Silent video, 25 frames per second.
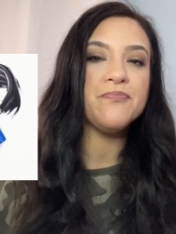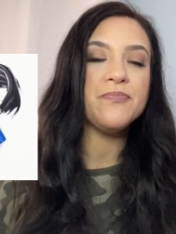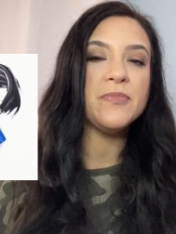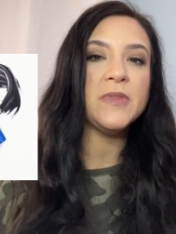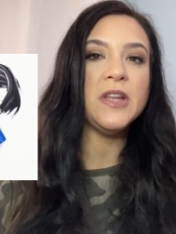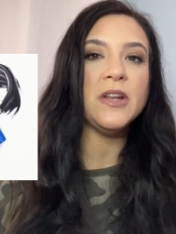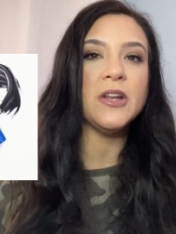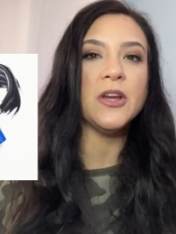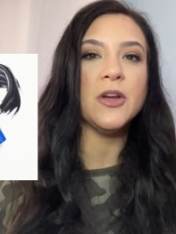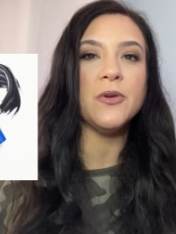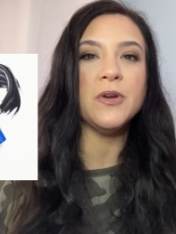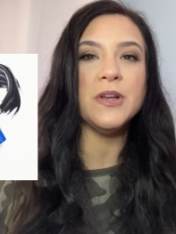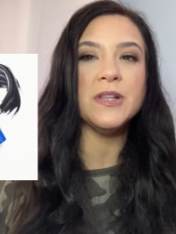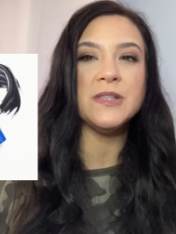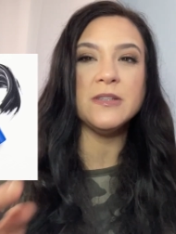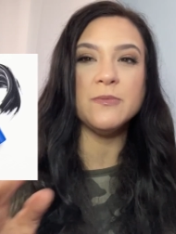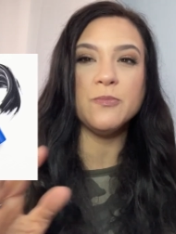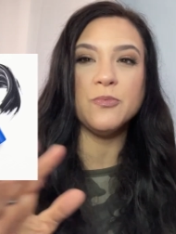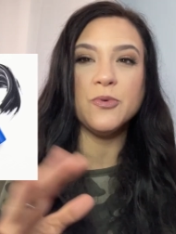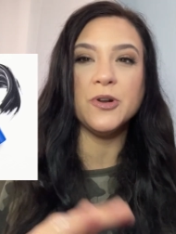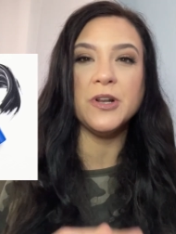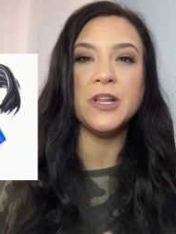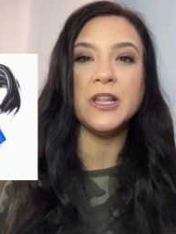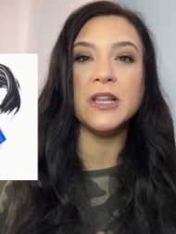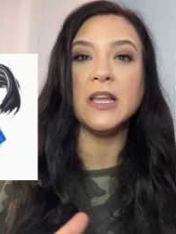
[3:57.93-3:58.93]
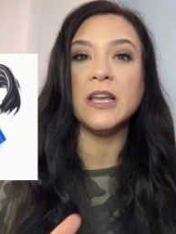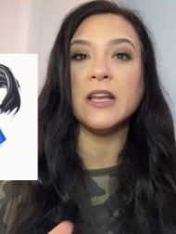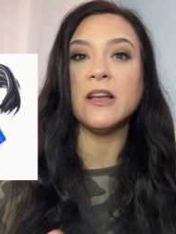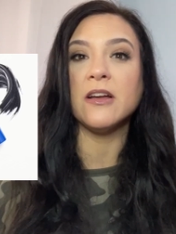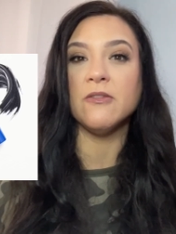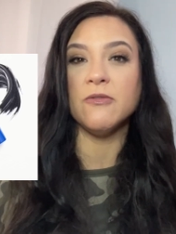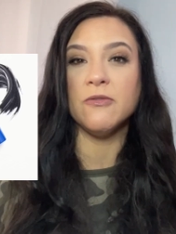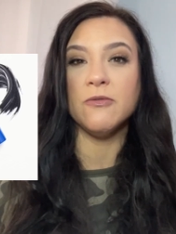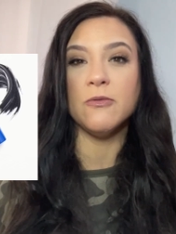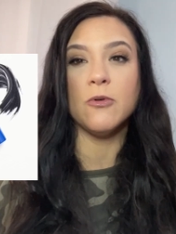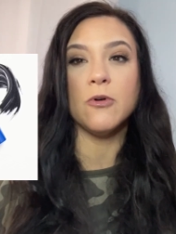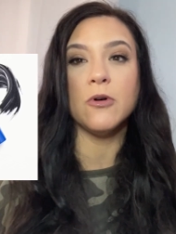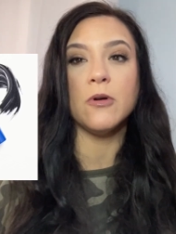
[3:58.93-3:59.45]
you know, it's a pretty like
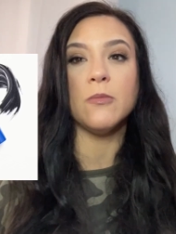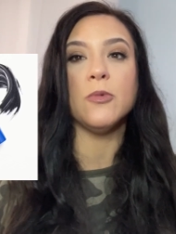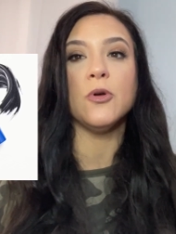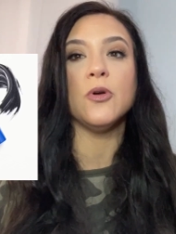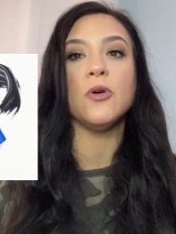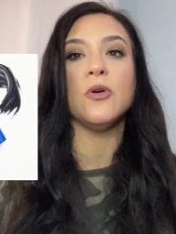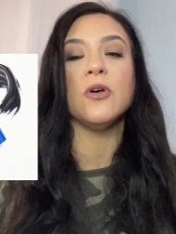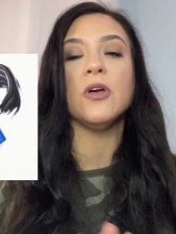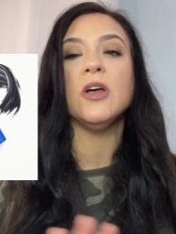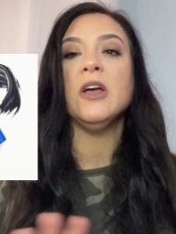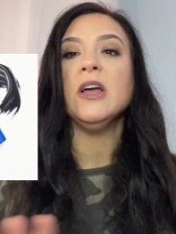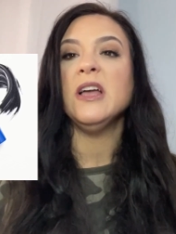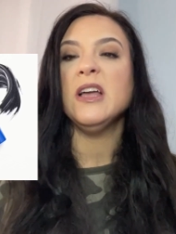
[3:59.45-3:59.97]
affordable,